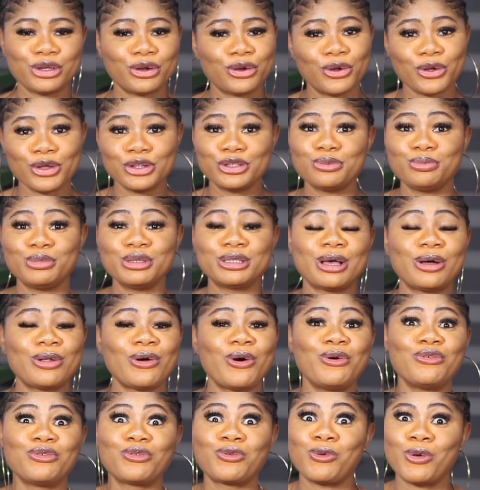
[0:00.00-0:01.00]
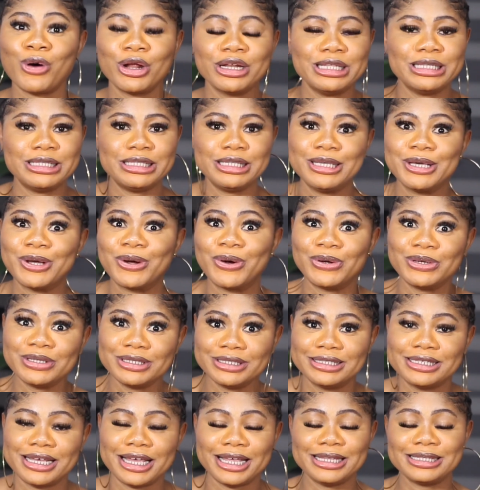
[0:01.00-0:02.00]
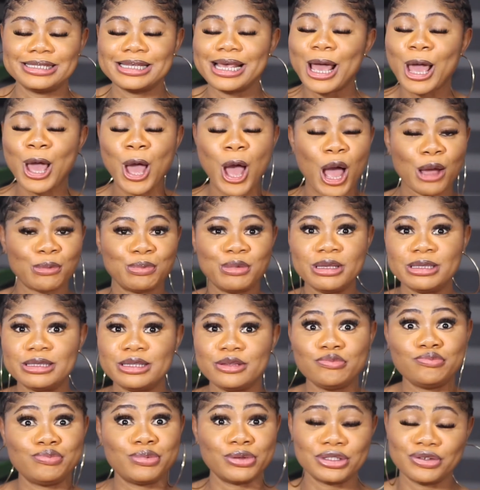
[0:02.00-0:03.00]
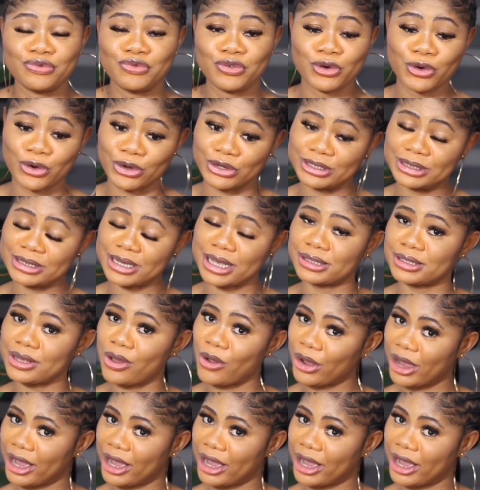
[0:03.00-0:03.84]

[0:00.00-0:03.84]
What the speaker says: You're not going to miss out on quality content, amazing, beautiful content.